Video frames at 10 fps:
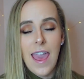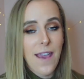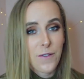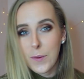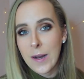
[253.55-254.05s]

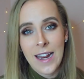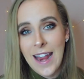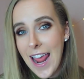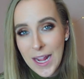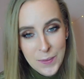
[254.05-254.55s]
everyone and
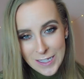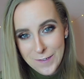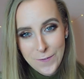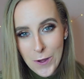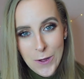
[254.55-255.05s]
anyone's
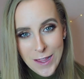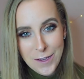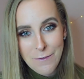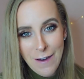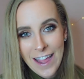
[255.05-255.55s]
photo that
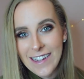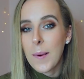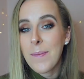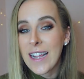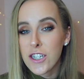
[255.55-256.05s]
you find,
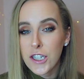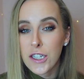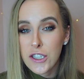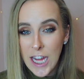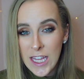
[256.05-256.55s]
but make sure
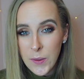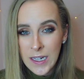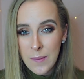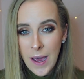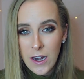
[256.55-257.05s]
you're
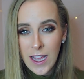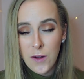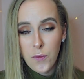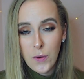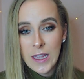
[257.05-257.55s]
genuine about it
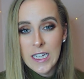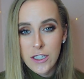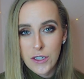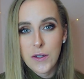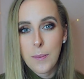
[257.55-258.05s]
and really
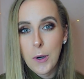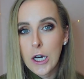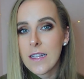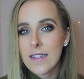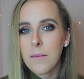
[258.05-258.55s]
do
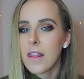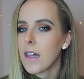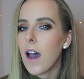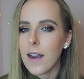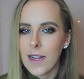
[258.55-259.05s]
put some
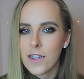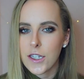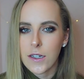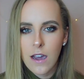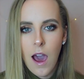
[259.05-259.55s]
thought into
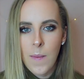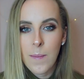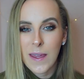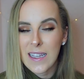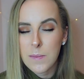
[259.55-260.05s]
your comment,
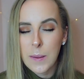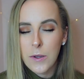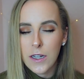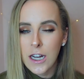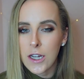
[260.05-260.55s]
because people
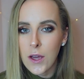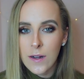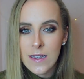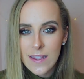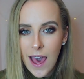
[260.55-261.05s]
are going to
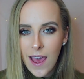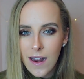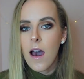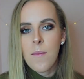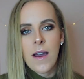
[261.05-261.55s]
notice that
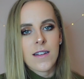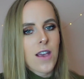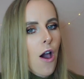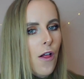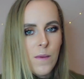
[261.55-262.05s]
amongst
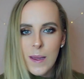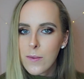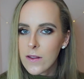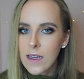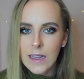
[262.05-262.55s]
all the
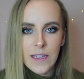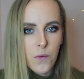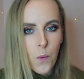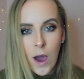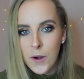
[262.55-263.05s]
people that leave
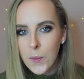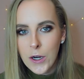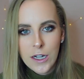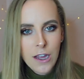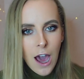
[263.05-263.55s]

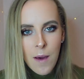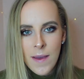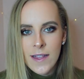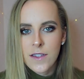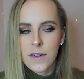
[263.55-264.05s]
one-word
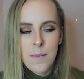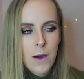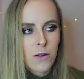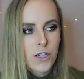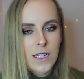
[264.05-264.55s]
comments or
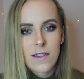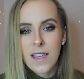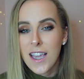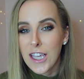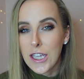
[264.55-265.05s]
emojis.
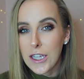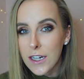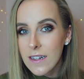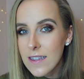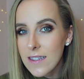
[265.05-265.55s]

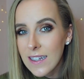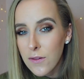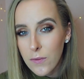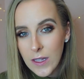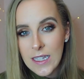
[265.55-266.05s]
Yours is going
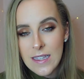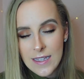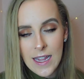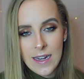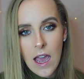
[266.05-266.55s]
to really
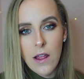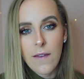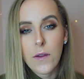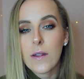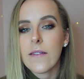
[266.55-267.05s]
stand out
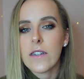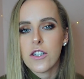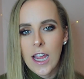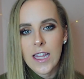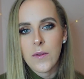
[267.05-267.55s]
if you leave a
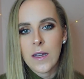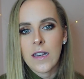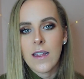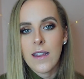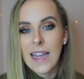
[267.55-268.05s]

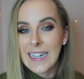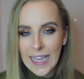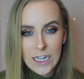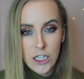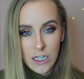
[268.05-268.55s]
genuine,
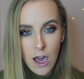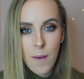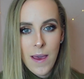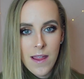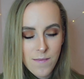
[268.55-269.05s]
engaging
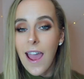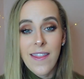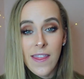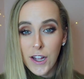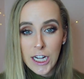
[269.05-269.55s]
comment. And
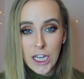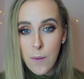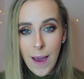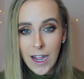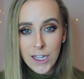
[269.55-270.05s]
then they're going to go
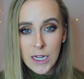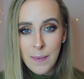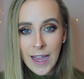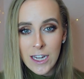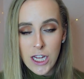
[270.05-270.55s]
back on your
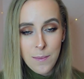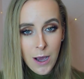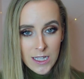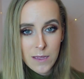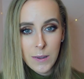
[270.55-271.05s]
page and
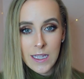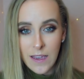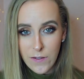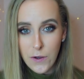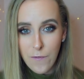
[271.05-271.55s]
possibly
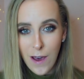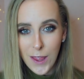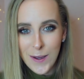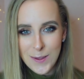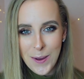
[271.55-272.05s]
give you a
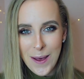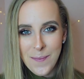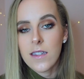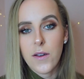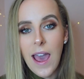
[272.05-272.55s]
follow as well.
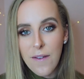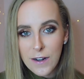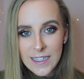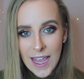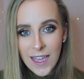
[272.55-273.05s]
So
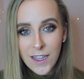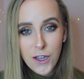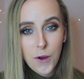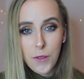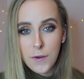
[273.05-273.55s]
every day,
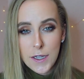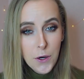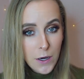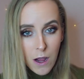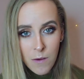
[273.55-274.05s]
go through
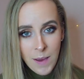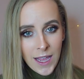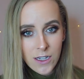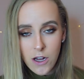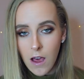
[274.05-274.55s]
your
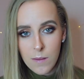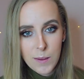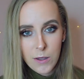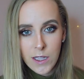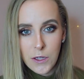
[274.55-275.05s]
homepage, all the
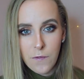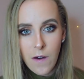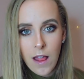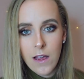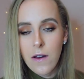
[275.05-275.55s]
people that you
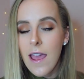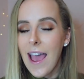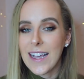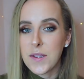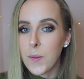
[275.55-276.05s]
follow,
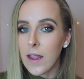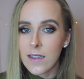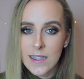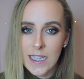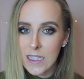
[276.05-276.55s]
as well
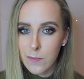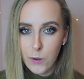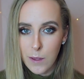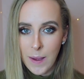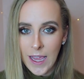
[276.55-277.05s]
as the
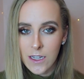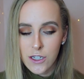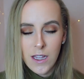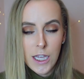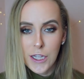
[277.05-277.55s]
explore
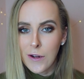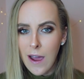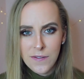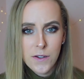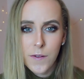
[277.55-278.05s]
page. You don't
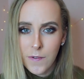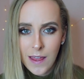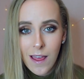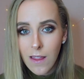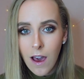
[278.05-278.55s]
have to do it for
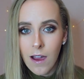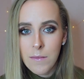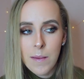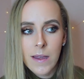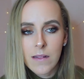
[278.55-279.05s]
that long,
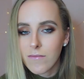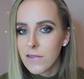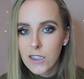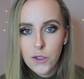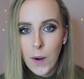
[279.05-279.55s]
maybe
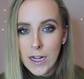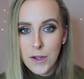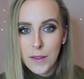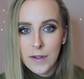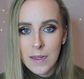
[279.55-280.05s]
20
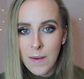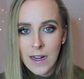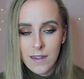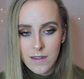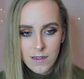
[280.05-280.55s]
or 30
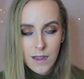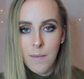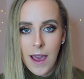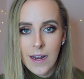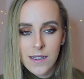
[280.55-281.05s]
minutes
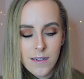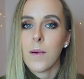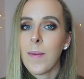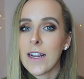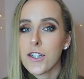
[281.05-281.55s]
combined,
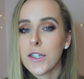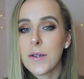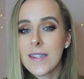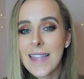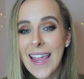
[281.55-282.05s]
but make sure
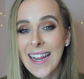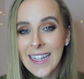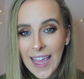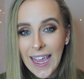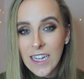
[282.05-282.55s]
you stay
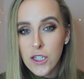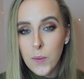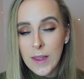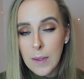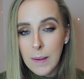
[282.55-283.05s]
engaged
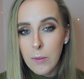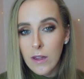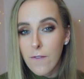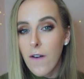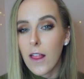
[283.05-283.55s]
with the people
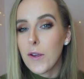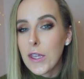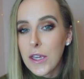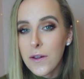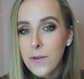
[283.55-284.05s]
that follow
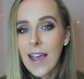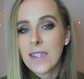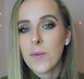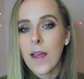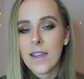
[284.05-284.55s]
you,
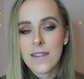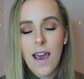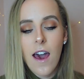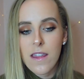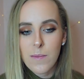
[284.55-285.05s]
as well as
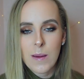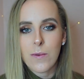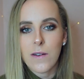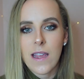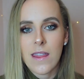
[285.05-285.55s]
other
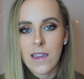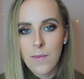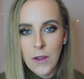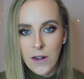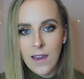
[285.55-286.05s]
people in the
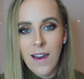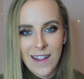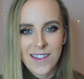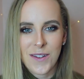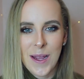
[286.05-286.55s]
community on
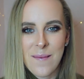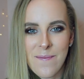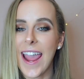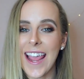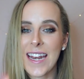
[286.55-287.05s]
Instagram.
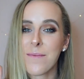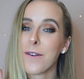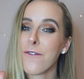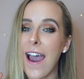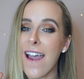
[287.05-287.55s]
And number
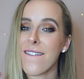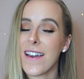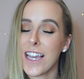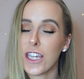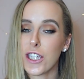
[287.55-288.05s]
5,
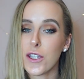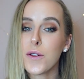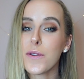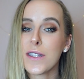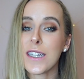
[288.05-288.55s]

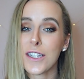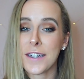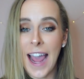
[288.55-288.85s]
use your